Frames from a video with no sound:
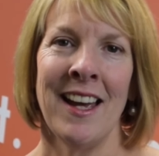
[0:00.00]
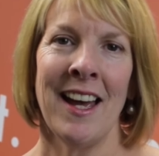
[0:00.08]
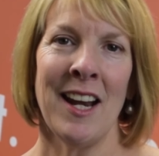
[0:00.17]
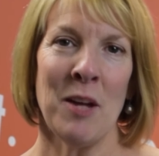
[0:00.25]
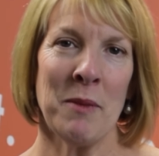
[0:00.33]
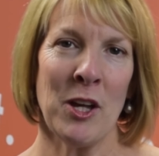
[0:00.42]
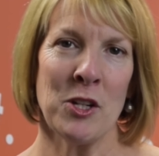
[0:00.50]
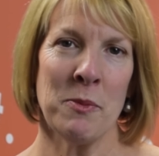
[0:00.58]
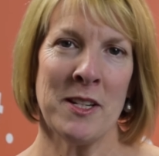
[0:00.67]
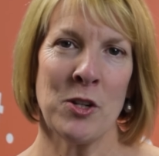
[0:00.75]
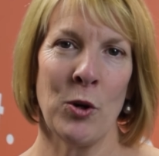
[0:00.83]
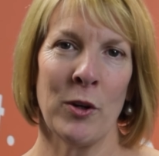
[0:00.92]
and I'm going to
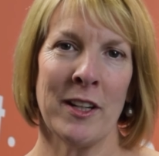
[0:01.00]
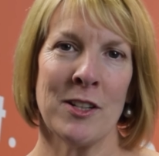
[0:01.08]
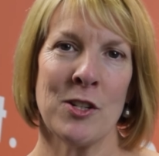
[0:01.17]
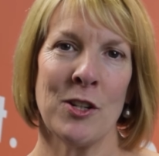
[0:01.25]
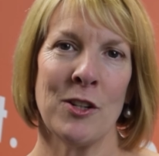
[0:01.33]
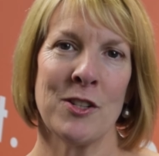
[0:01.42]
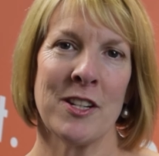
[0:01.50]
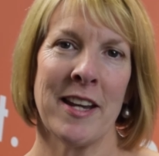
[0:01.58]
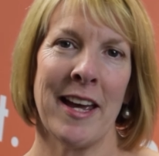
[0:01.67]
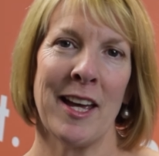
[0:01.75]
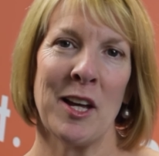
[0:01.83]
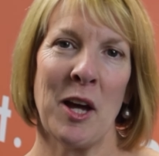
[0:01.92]
be talking to you
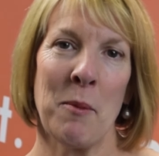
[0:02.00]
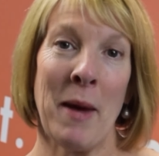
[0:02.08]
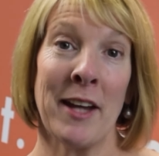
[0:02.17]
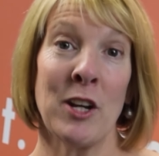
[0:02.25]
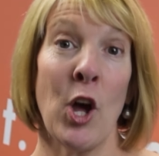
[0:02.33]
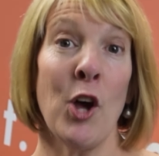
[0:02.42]
today about an